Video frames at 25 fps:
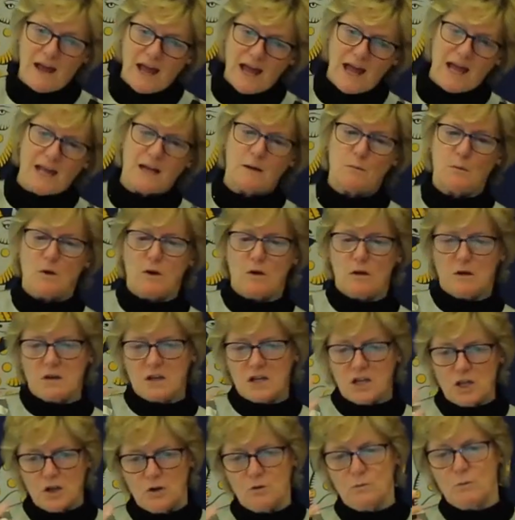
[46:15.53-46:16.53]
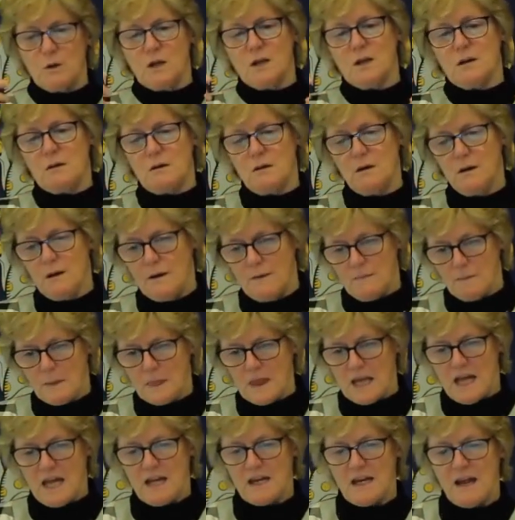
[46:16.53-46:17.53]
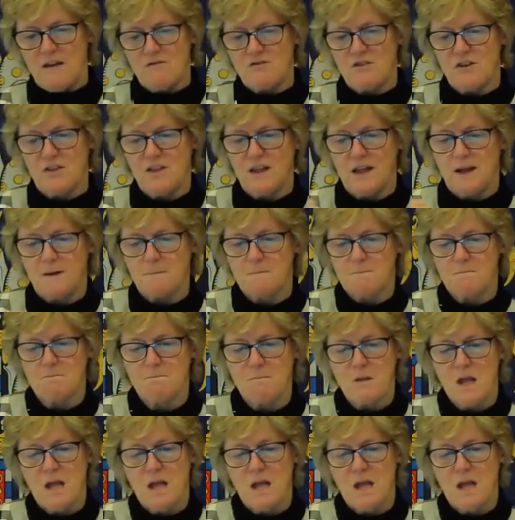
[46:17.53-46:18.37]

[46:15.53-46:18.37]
animal, human, and everything.